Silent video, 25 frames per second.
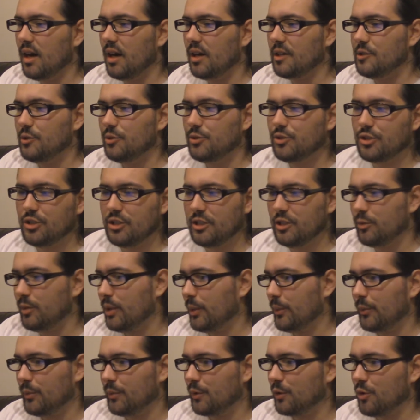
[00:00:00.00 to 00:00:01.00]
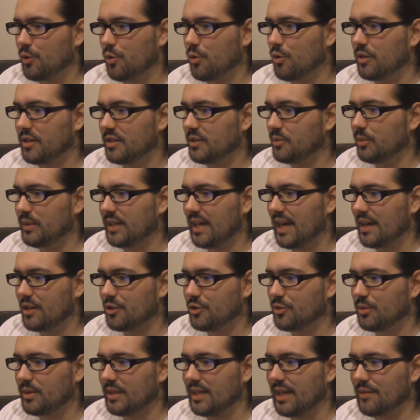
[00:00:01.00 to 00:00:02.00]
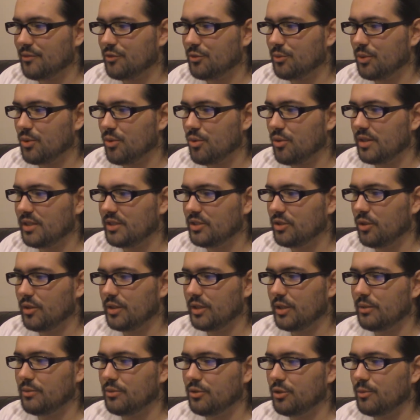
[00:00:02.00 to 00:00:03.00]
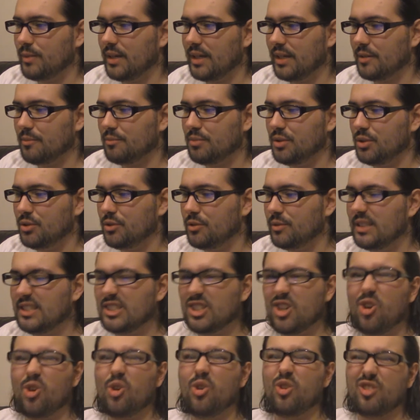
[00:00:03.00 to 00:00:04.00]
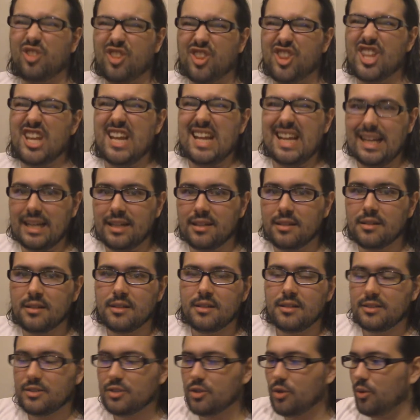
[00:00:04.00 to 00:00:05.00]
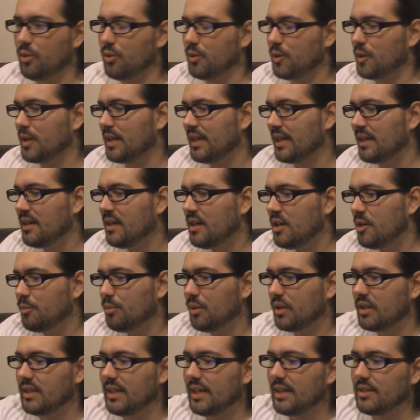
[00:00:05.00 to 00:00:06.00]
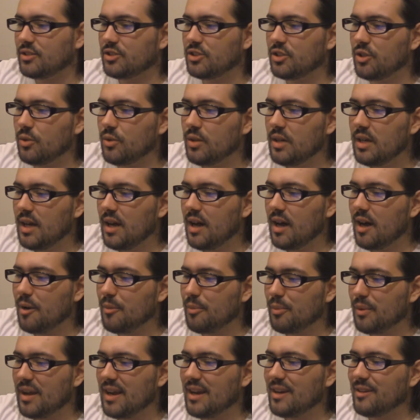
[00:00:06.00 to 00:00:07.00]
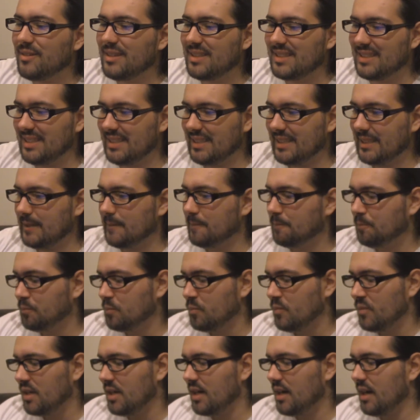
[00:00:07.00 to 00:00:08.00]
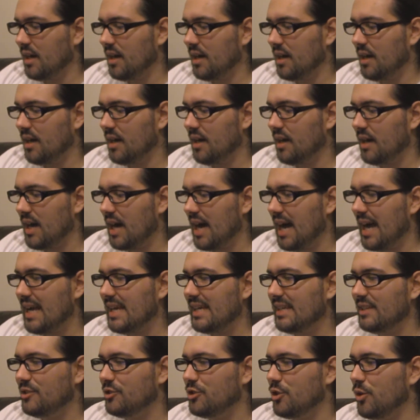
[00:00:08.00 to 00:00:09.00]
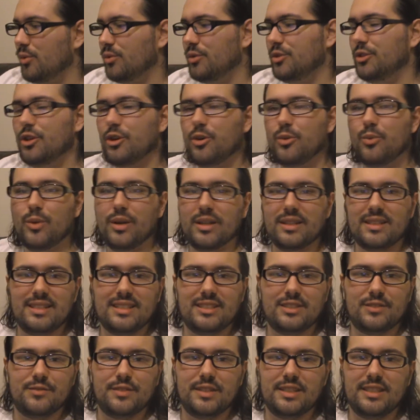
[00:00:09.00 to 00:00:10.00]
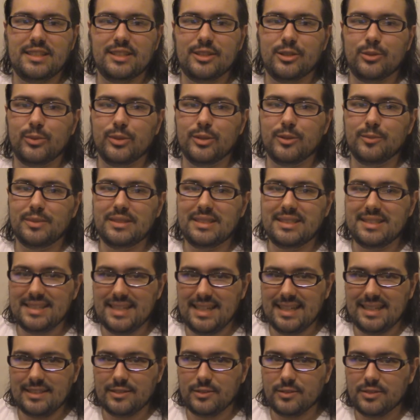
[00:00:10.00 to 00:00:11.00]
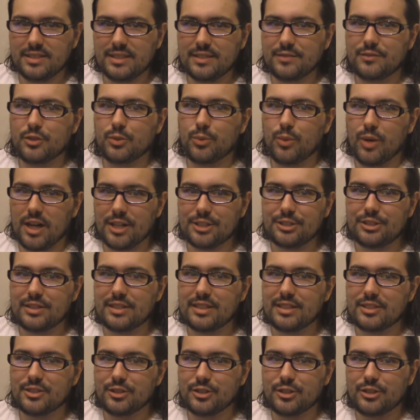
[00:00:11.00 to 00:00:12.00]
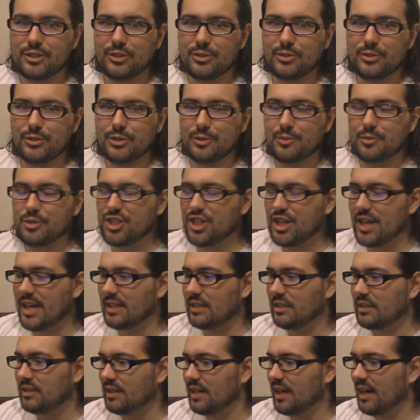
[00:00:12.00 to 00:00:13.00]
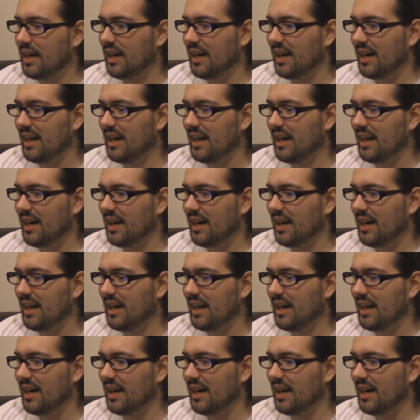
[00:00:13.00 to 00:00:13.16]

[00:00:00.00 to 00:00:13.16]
Usually the way we record, we actually have to record his audio through my computer. It's a whole thing. But yeah, so apparently... I don't know what this video will be titled if you're watching this on our YouTube channel.